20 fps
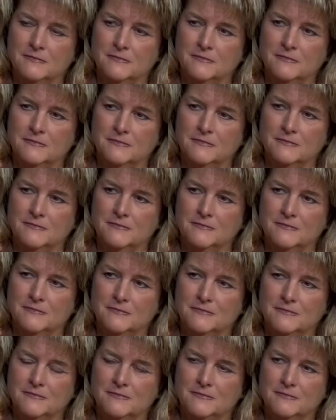Hudson,
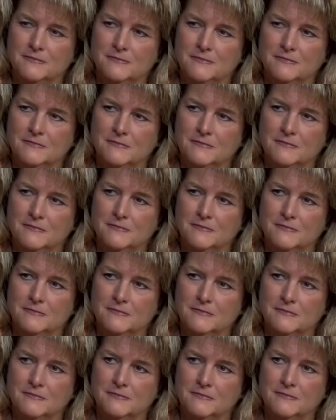owner of Hudson
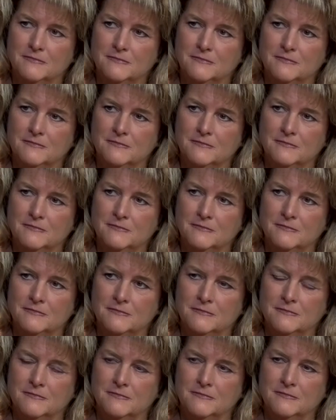Farms.
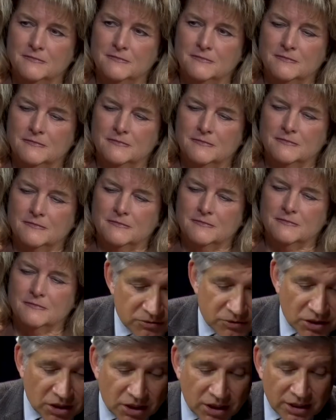Liz has
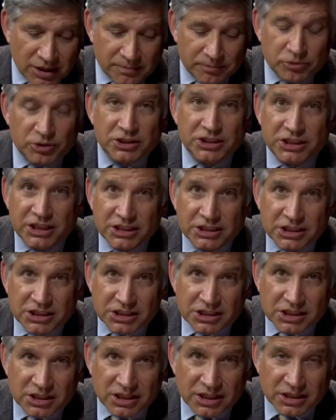served on a
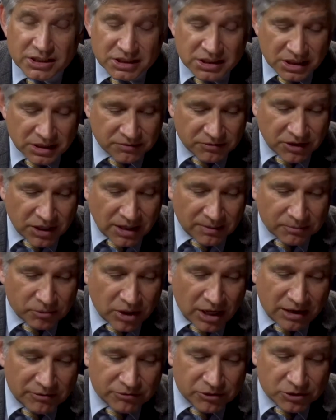prodigious list of
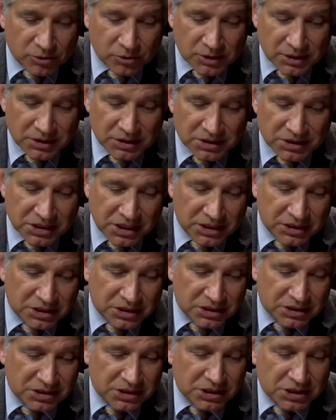nonprofit
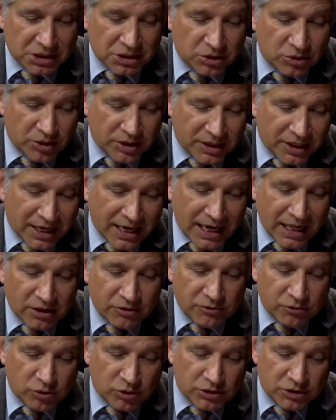organizations, including the
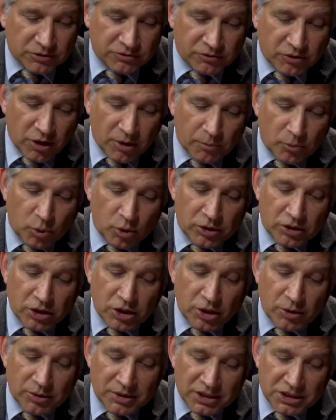California Farm Water
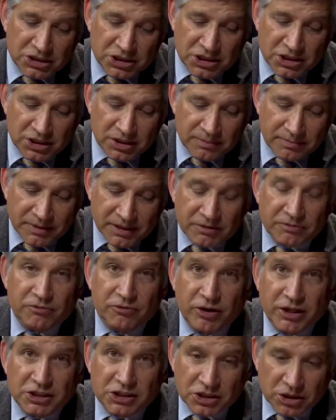Coalition, the Big
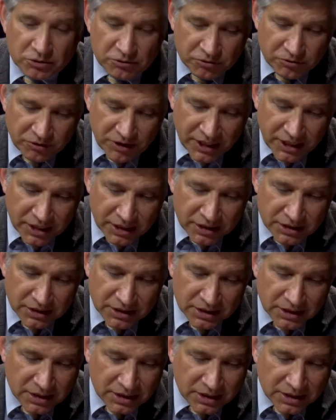Fresno Fair,
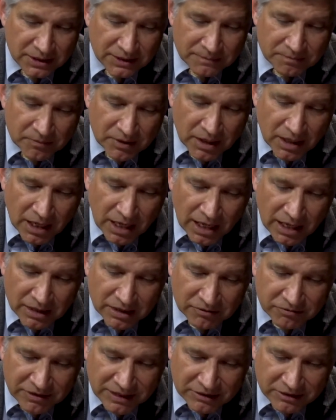uh,
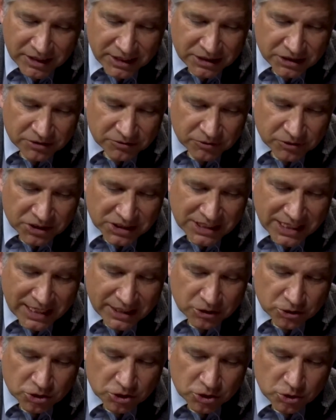the Foundation for
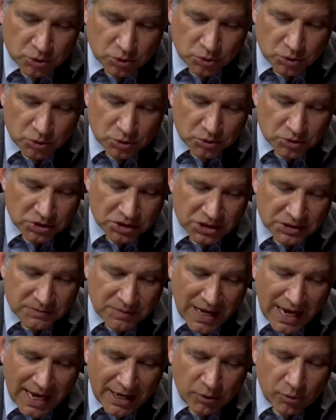Sanger Schools,
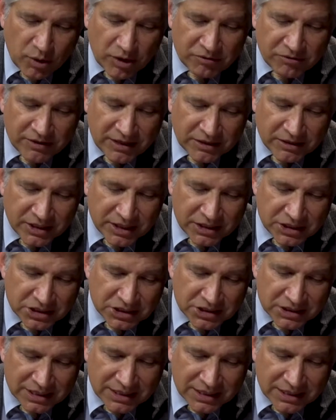Ag One Foundation